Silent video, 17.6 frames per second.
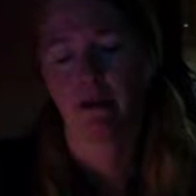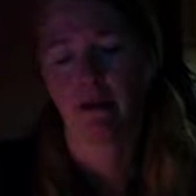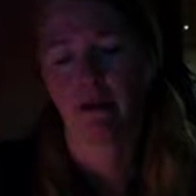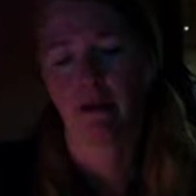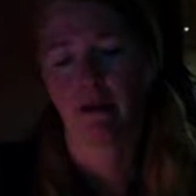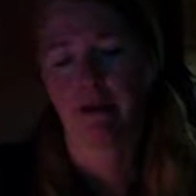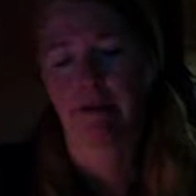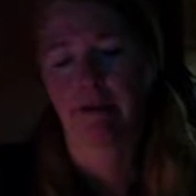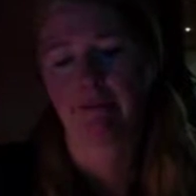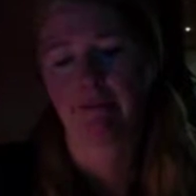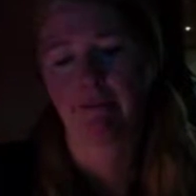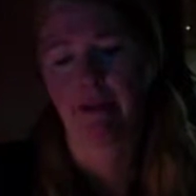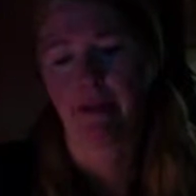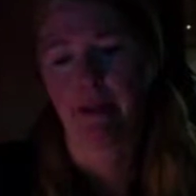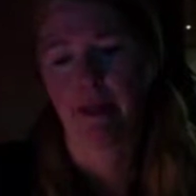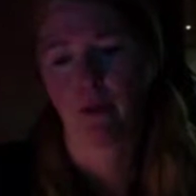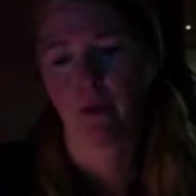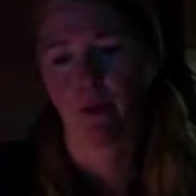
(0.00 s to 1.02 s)
I feel
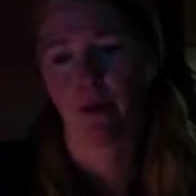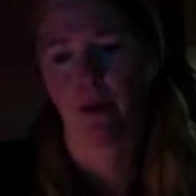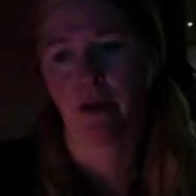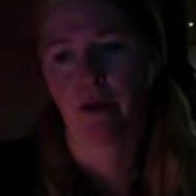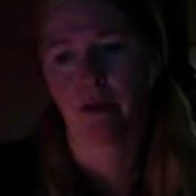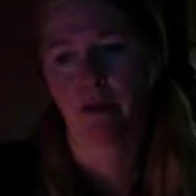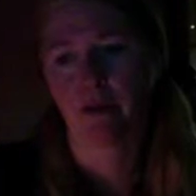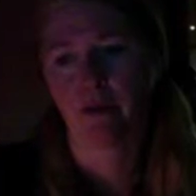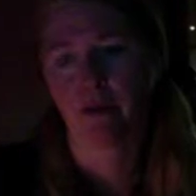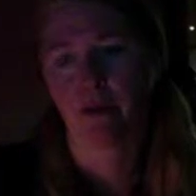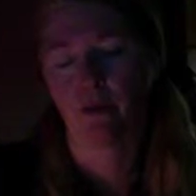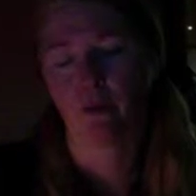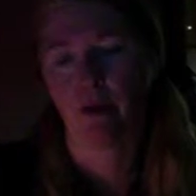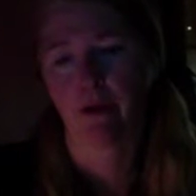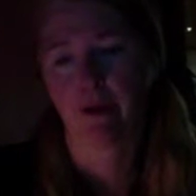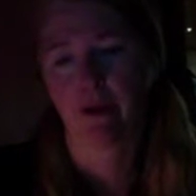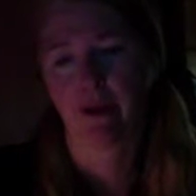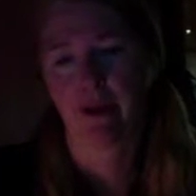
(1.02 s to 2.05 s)
like where
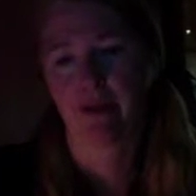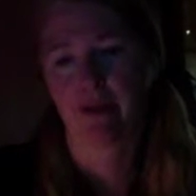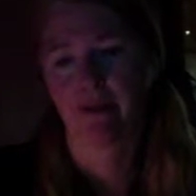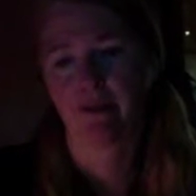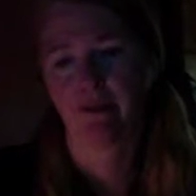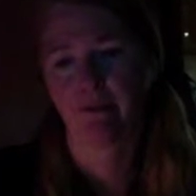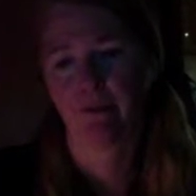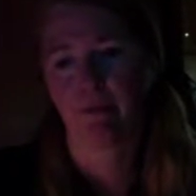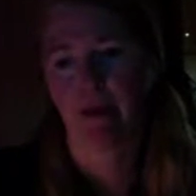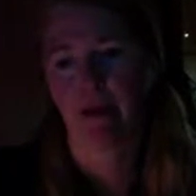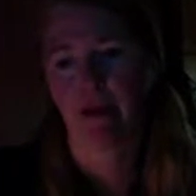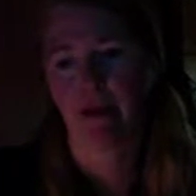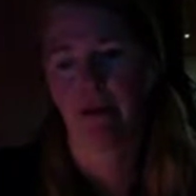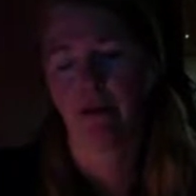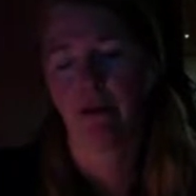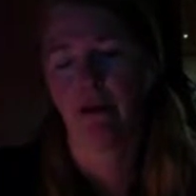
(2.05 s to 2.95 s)
things have been,